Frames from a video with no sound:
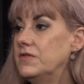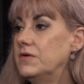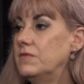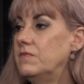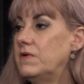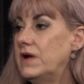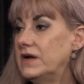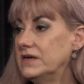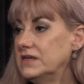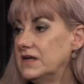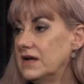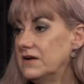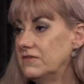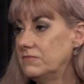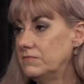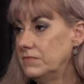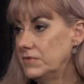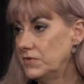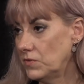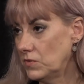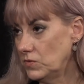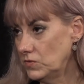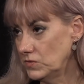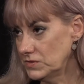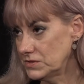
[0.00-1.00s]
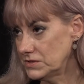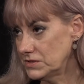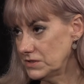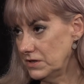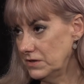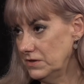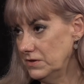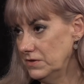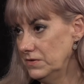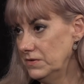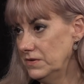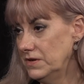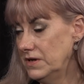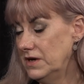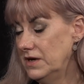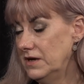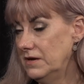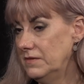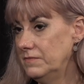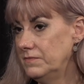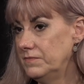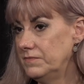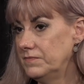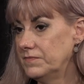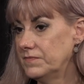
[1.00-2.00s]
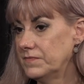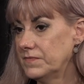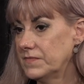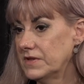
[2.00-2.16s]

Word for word: The Rudd government also um,